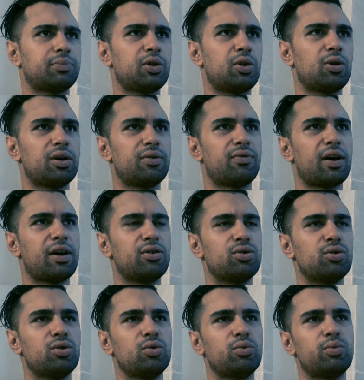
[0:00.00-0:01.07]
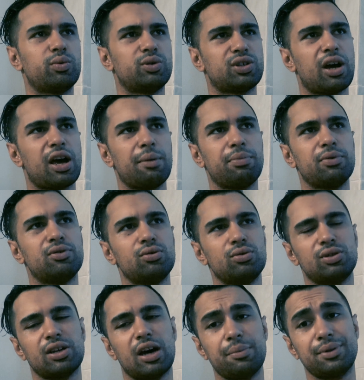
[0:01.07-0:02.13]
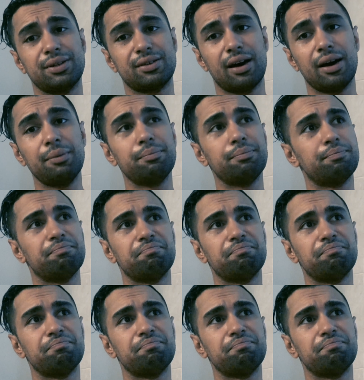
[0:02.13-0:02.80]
if I do, which I happen to time,